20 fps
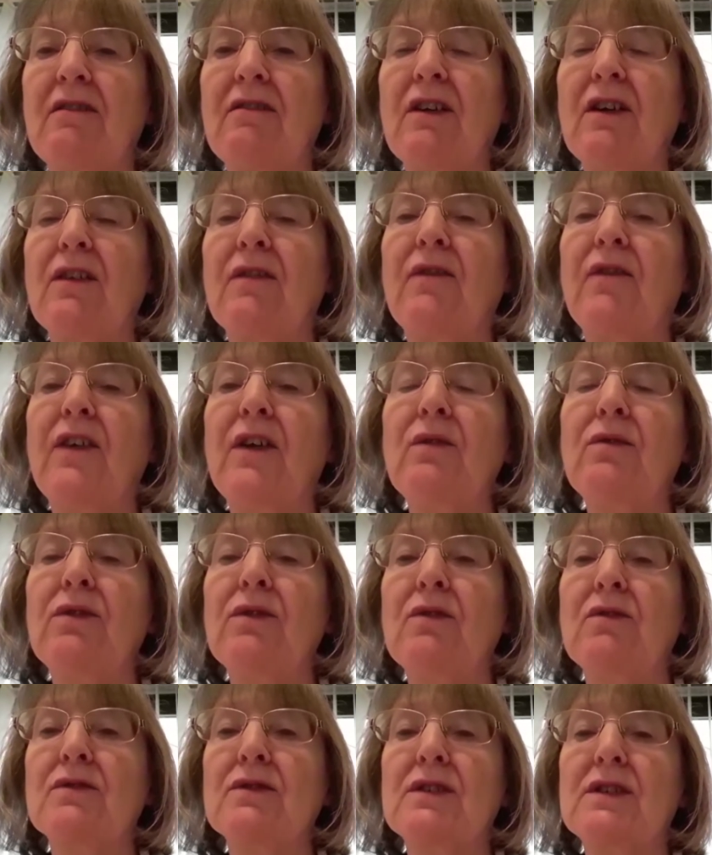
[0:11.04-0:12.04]
a few
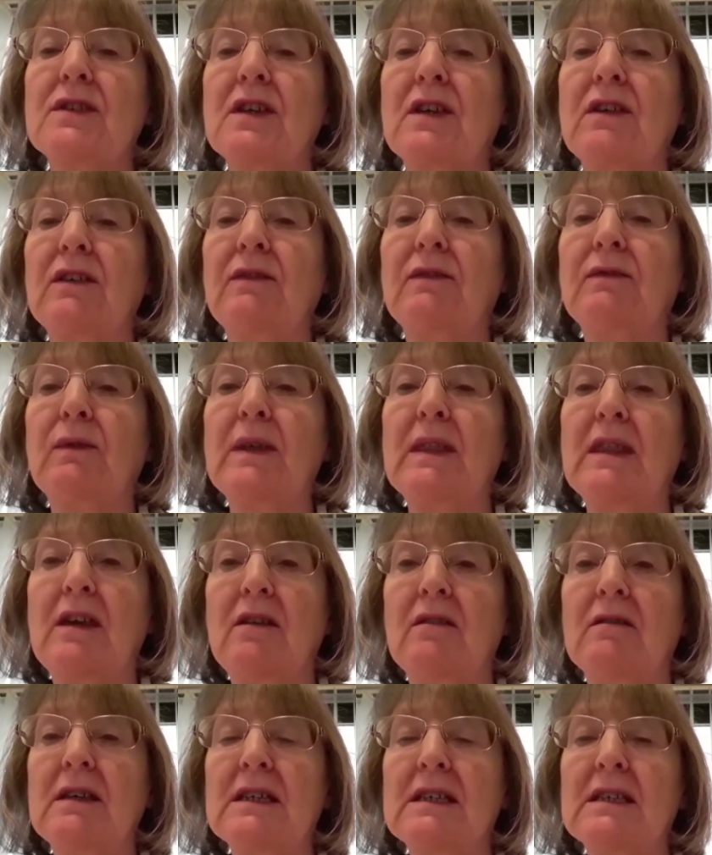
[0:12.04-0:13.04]
thoughts with
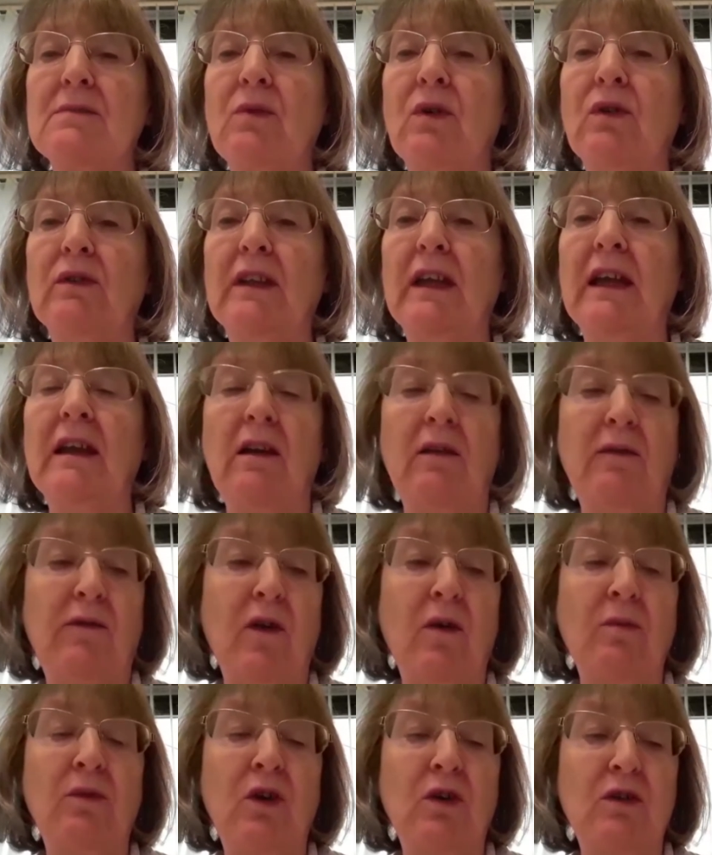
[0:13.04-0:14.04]
you this morning
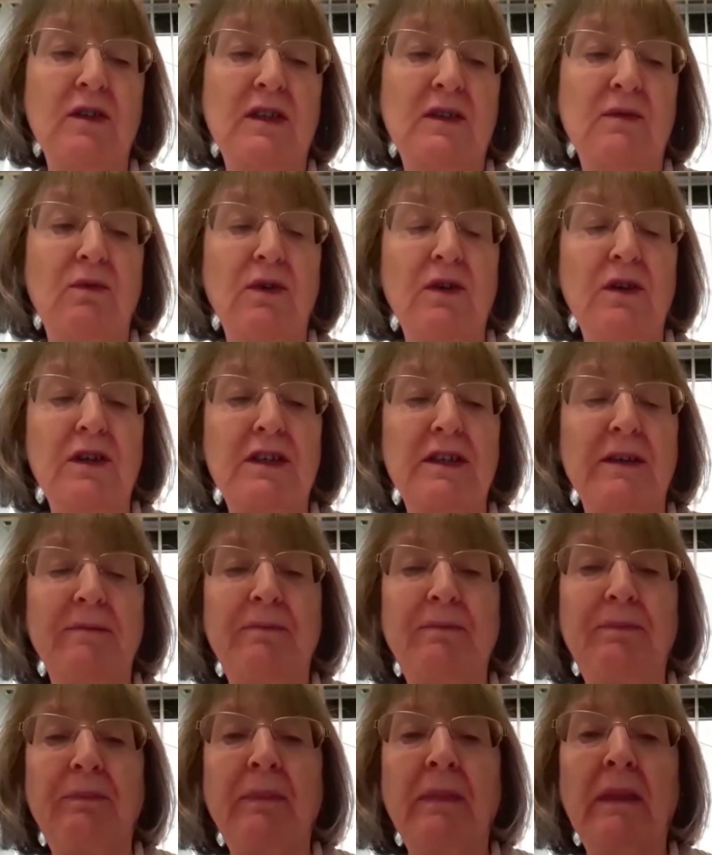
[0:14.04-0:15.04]
from God's Word.
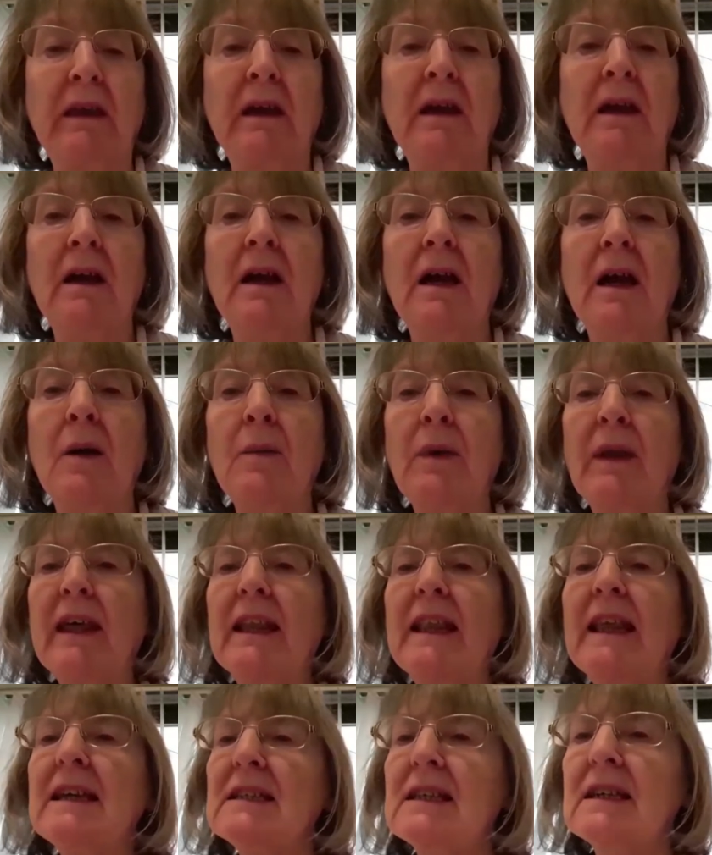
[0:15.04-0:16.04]
But I'd
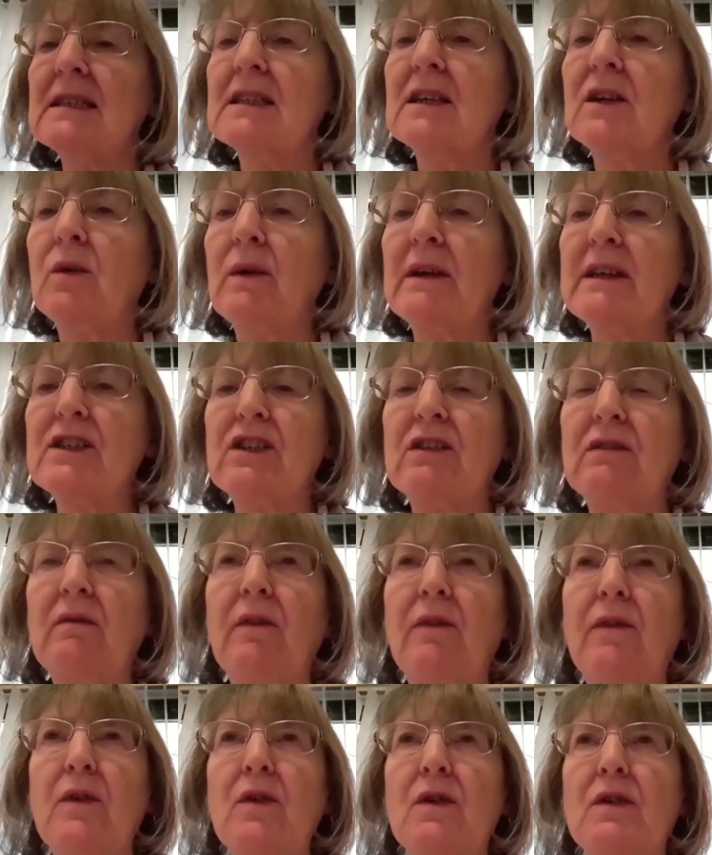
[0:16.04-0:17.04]
like to ask a question
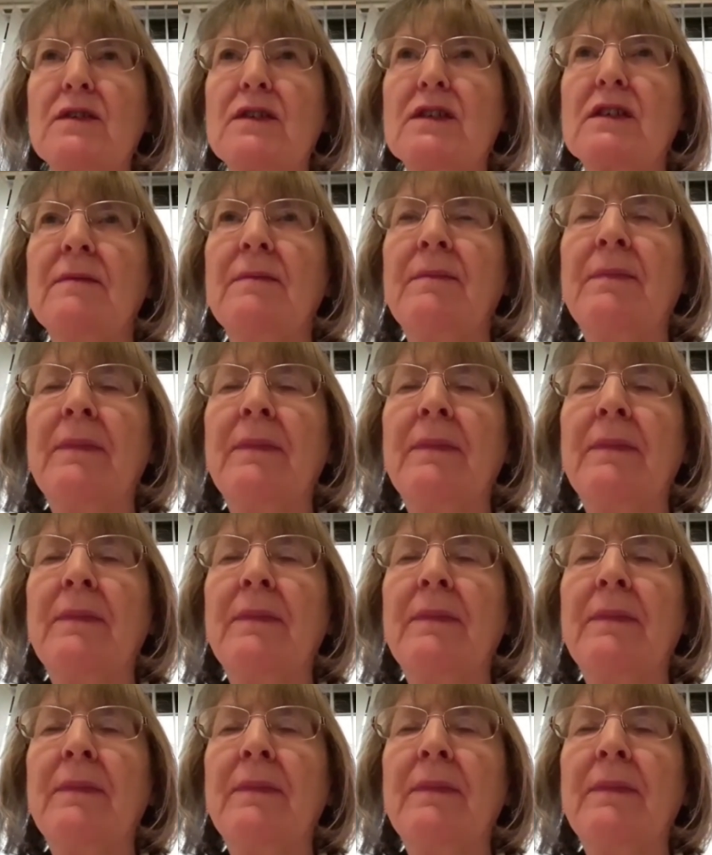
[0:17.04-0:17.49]
first.